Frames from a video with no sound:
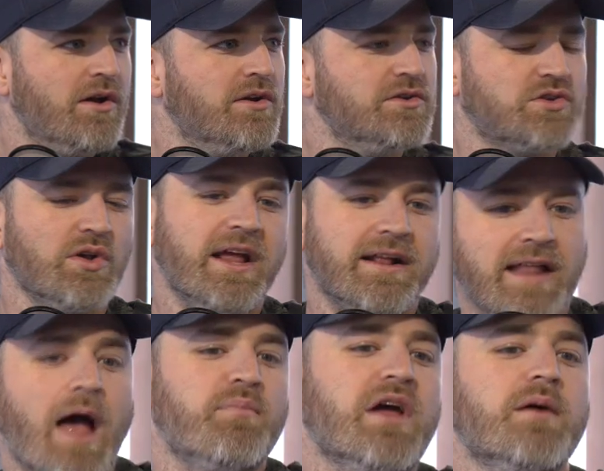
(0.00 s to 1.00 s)
So like
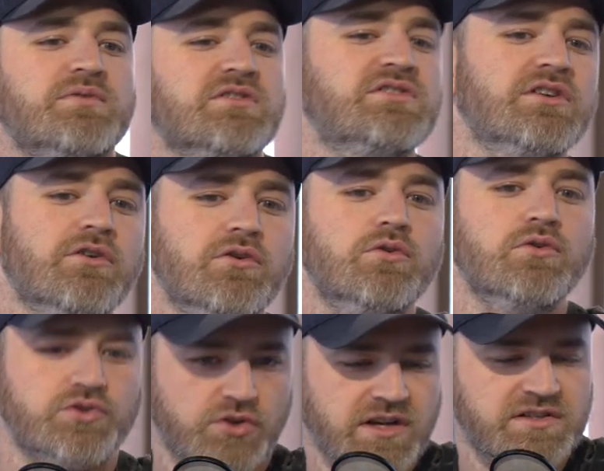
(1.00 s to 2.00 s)
laptops are still cool.
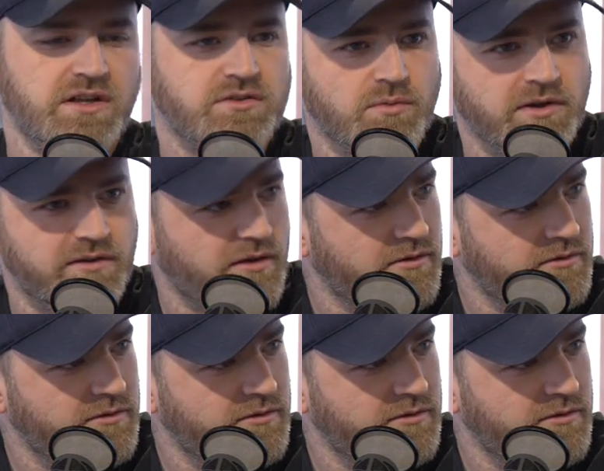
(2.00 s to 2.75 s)
Trust us. We're Intel.